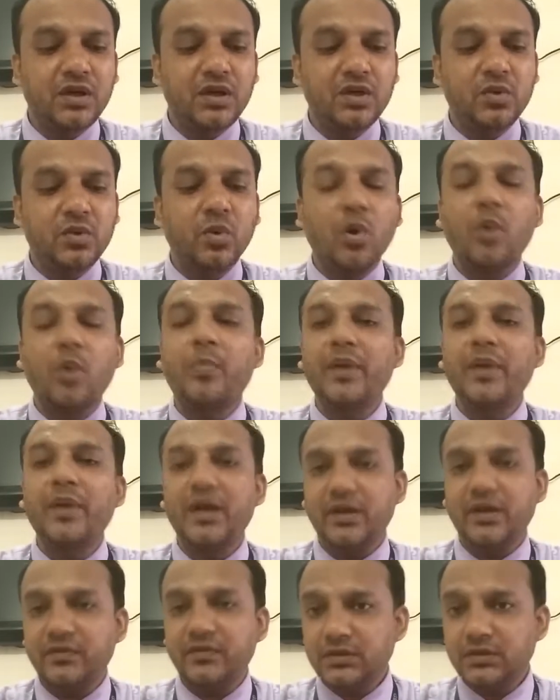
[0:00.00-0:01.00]

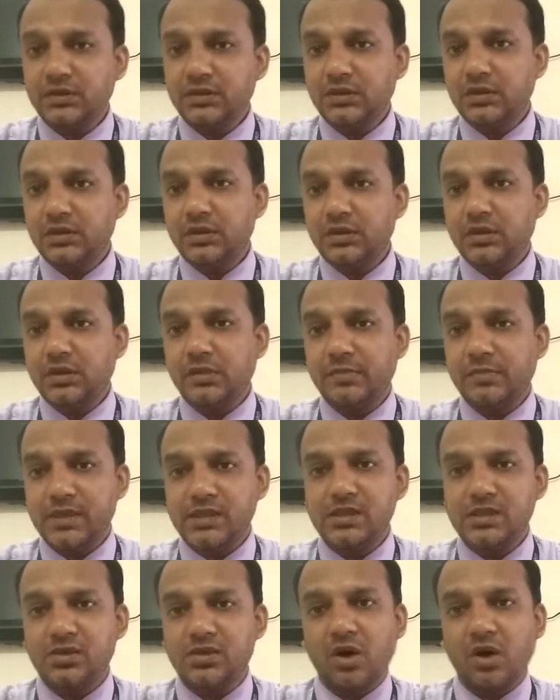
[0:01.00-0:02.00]
cooperative
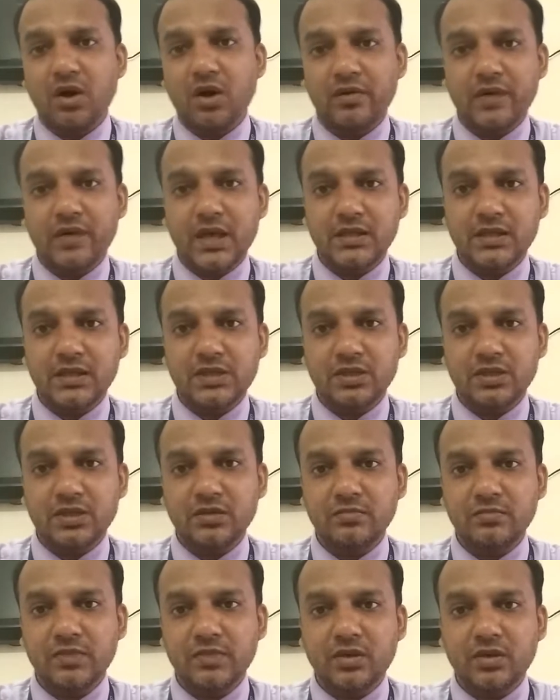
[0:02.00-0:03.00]
business organization,
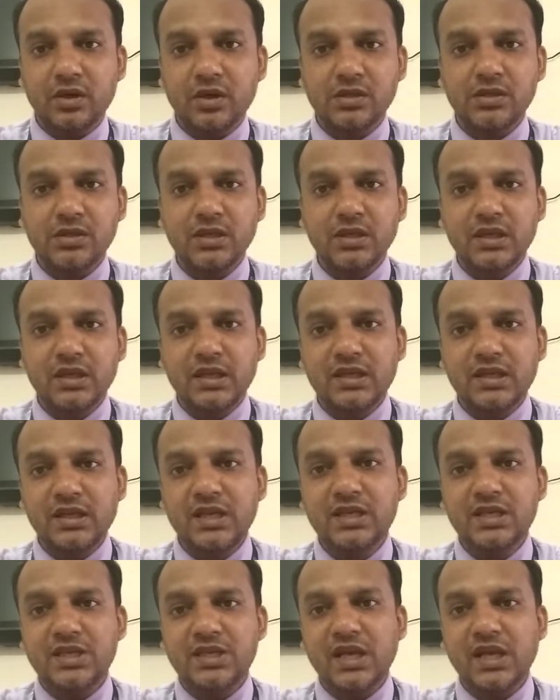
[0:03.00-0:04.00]
because
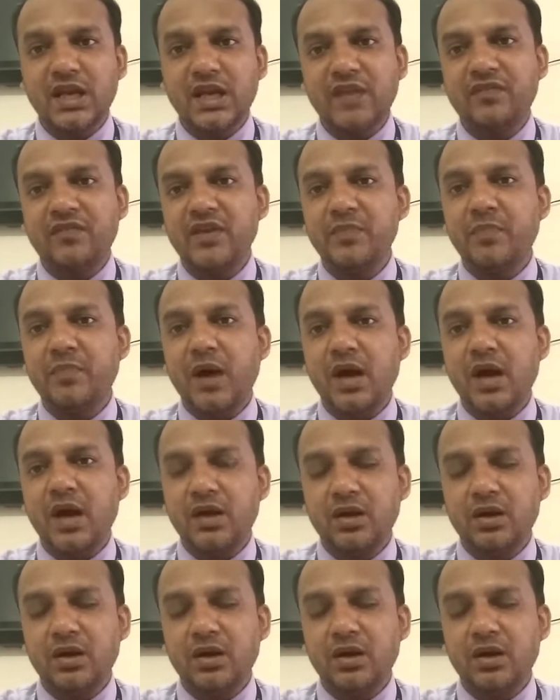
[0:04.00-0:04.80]
each and every part